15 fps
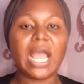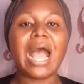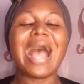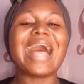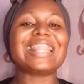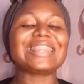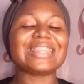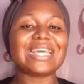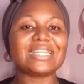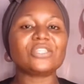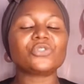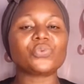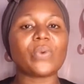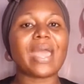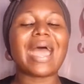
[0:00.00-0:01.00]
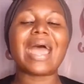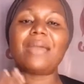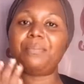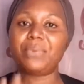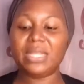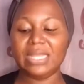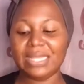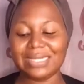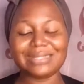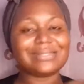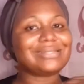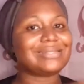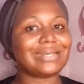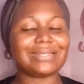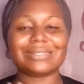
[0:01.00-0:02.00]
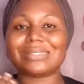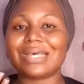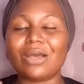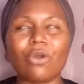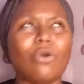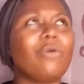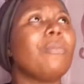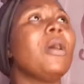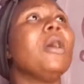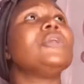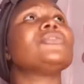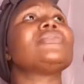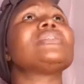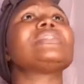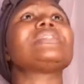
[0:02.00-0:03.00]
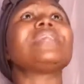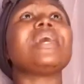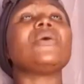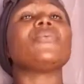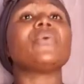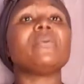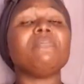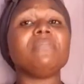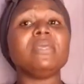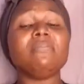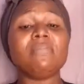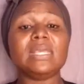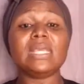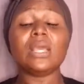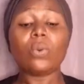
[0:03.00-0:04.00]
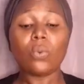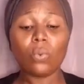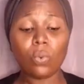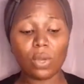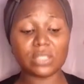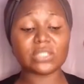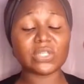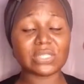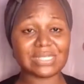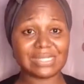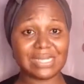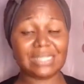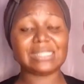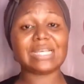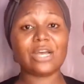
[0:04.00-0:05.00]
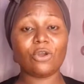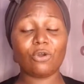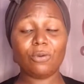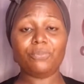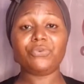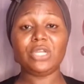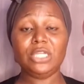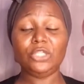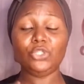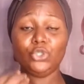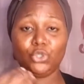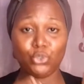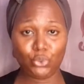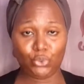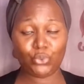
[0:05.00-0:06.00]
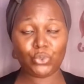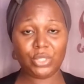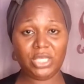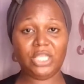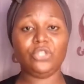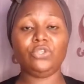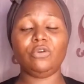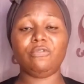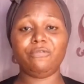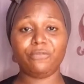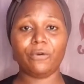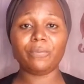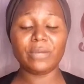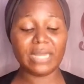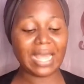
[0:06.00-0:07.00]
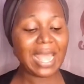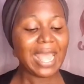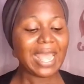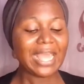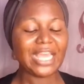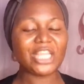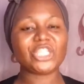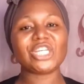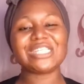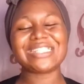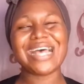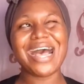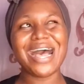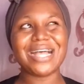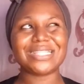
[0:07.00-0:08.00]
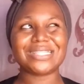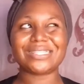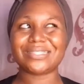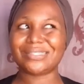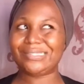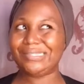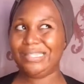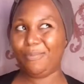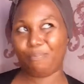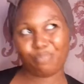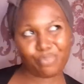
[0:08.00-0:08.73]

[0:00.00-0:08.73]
and that is where I bring in xanthan. To start with, Mimi, what does xanthan really do in your formula? It just adds sleep